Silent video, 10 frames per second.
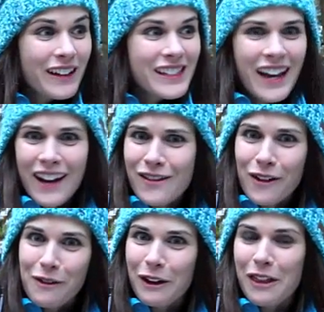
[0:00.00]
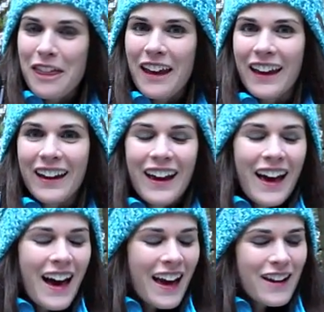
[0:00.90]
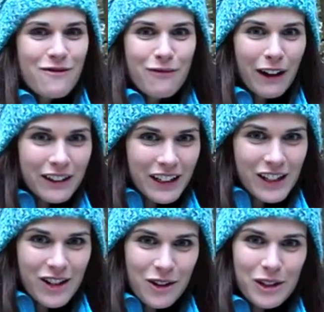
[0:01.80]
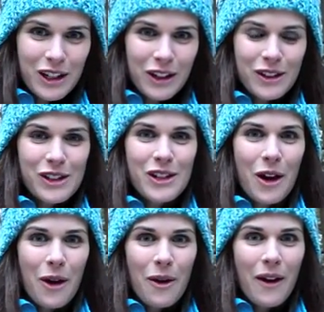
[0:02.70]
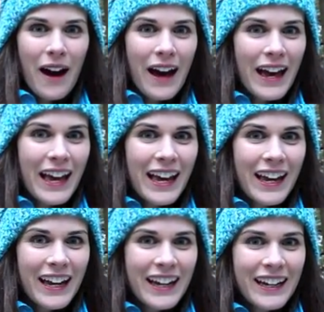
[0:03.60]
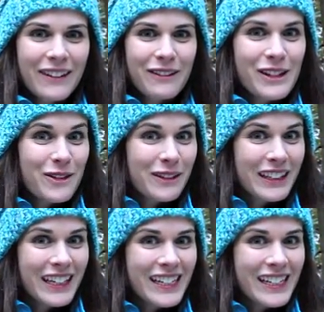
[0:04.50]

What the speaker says: it's kind of a weird thing. It rarely snows here, so I was really